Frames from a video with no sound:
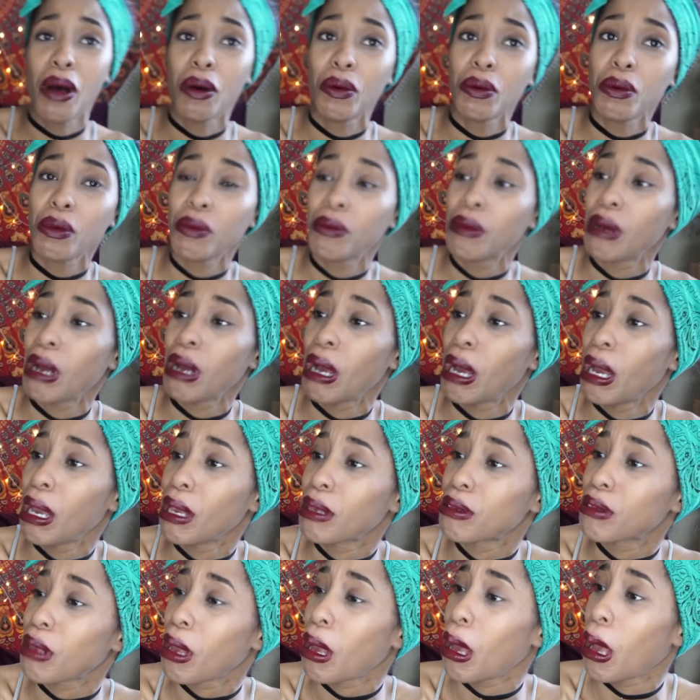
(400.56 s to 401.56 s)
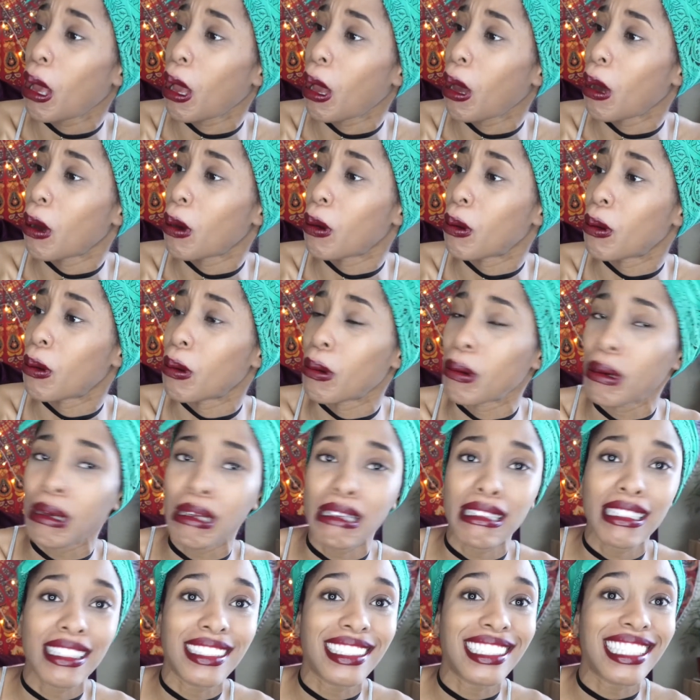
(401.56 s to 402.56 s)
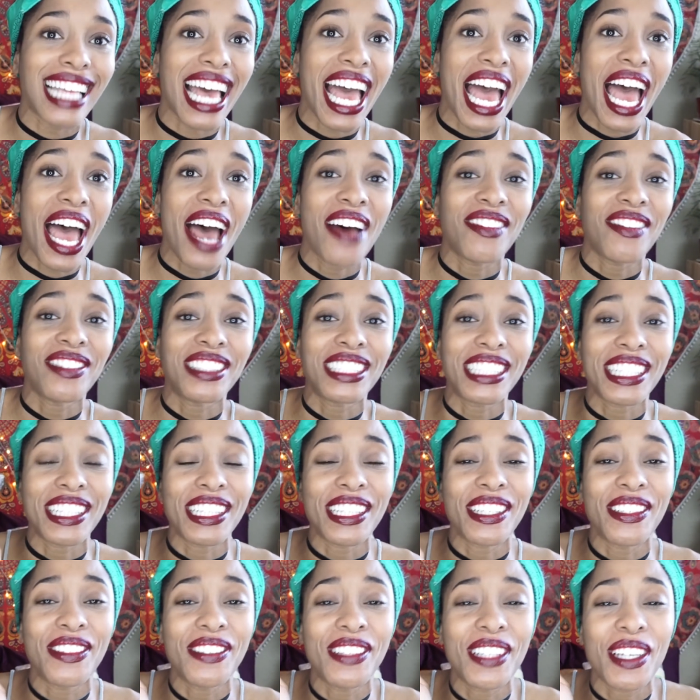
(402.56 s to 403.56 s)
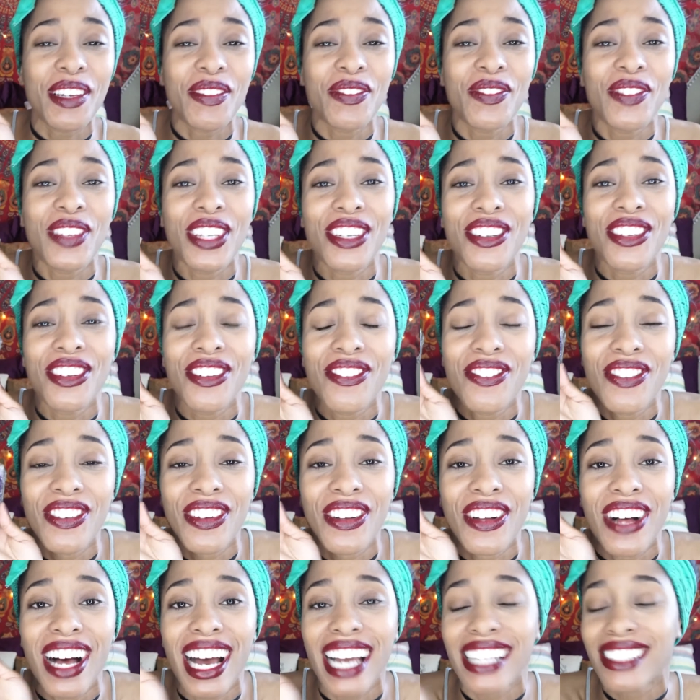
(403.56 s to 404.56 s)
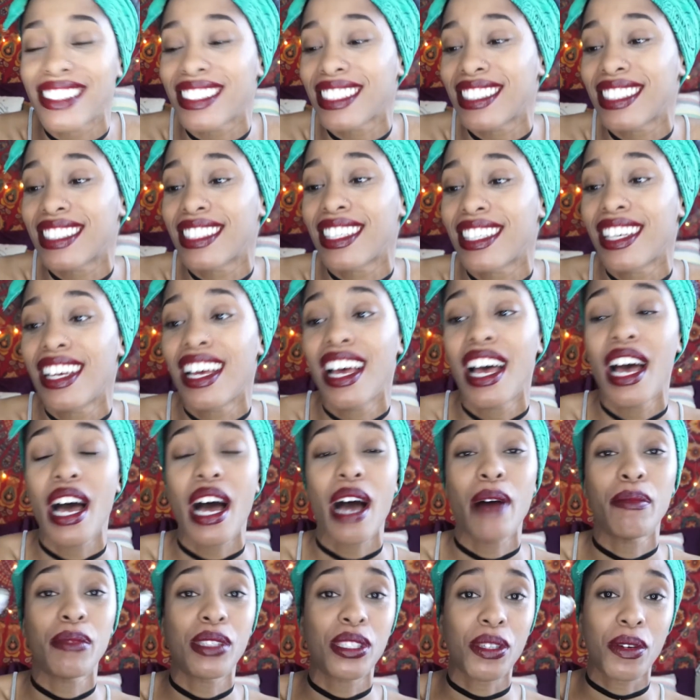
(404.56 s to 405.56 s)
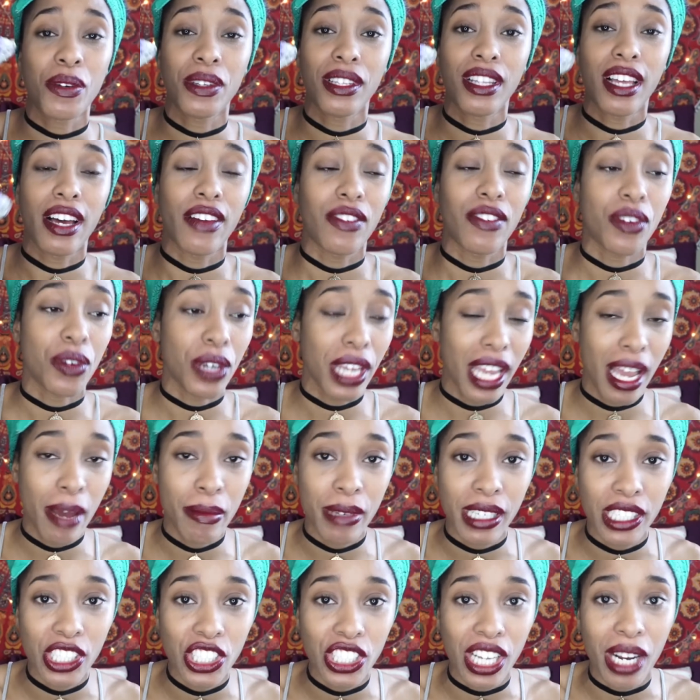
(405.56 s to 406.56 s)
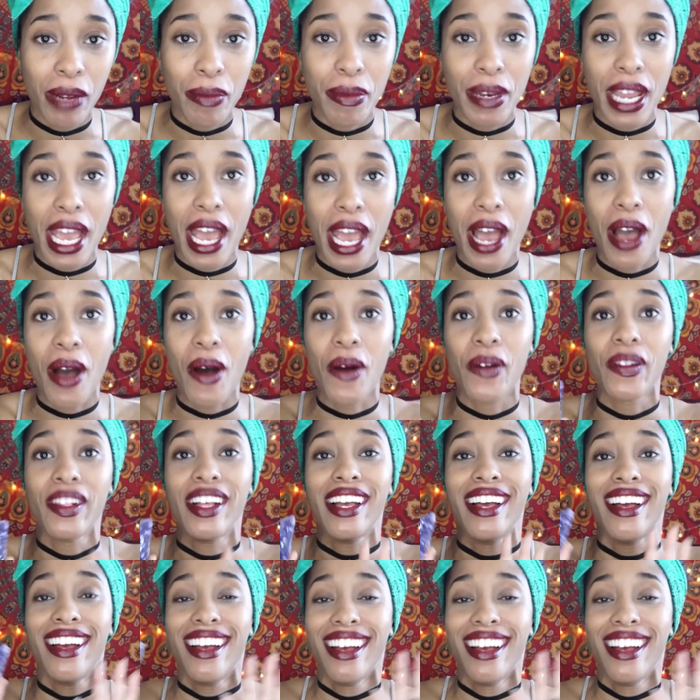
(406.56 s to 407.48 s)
you guys, how? It's absolutely beautiful. I'm so in love. Okay, I'm gonna shut up now.